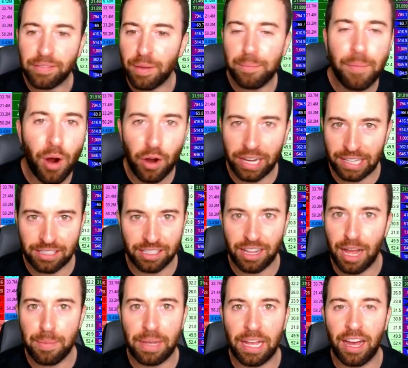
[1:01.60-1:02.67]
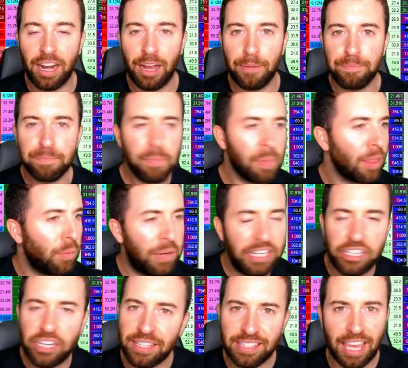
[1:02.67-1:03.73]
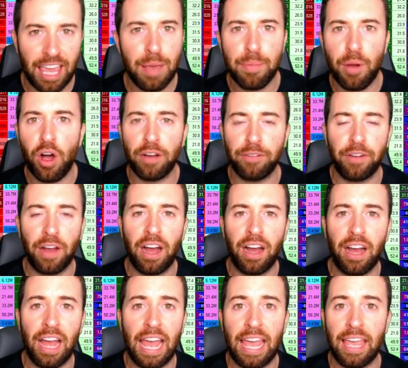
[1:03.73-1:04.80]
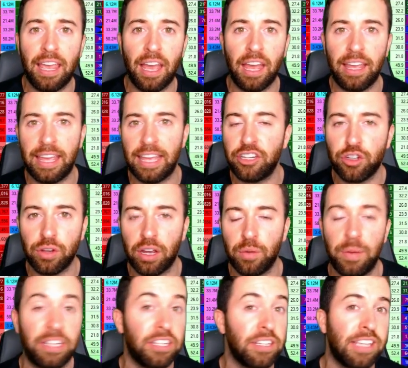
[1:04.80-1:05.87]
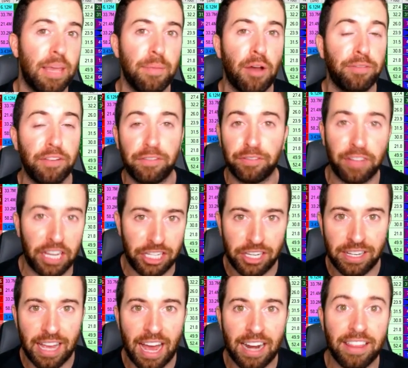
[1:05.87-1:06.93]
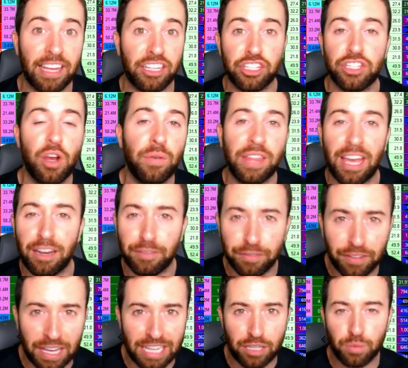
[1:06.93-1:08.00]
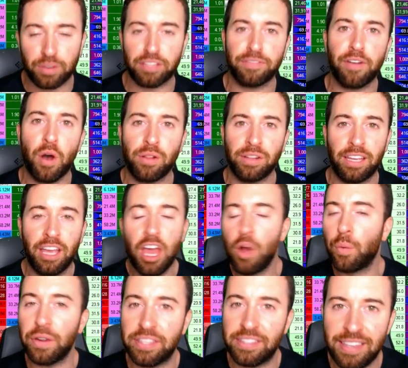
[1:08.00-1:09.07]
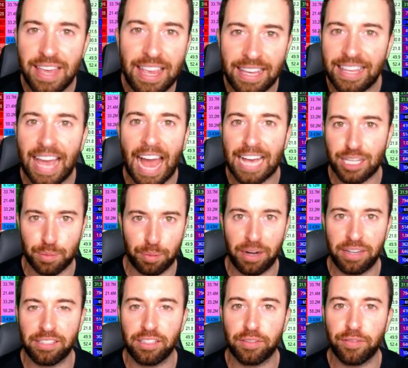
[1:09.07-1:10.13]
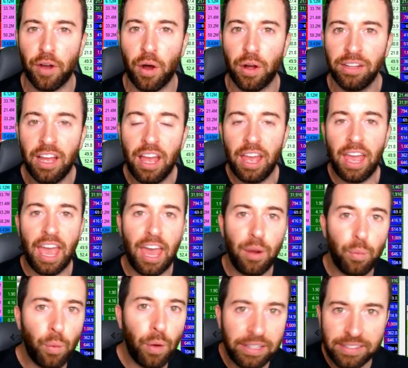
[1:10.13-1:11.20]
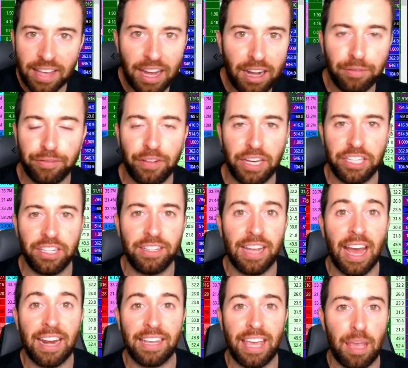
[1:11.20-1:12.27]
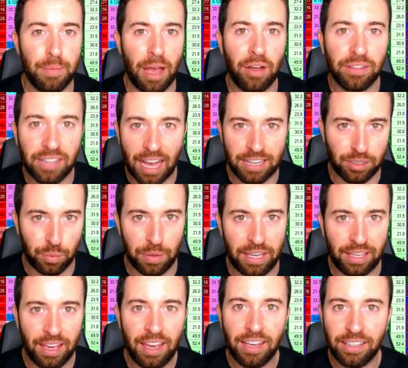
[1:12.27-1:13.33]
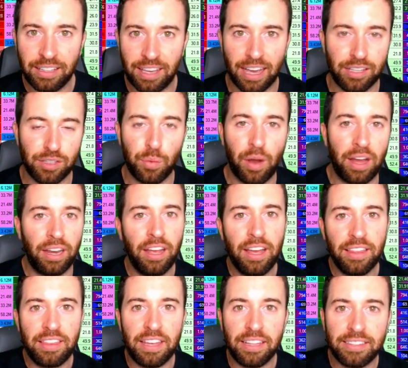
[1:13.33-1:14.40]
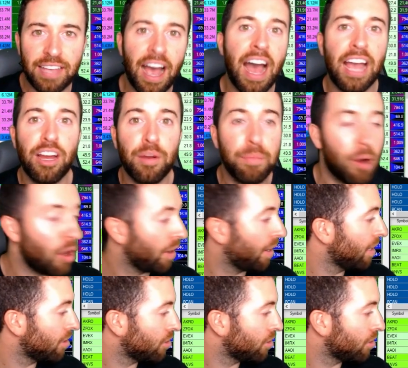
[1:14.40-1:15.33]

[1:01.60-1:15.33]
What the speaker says: the markets climbing on up. We just came off inflation data that showed that inflation was falling. We're seeing gas prices fall. And once that inflation data came out last week, guess what? The entire market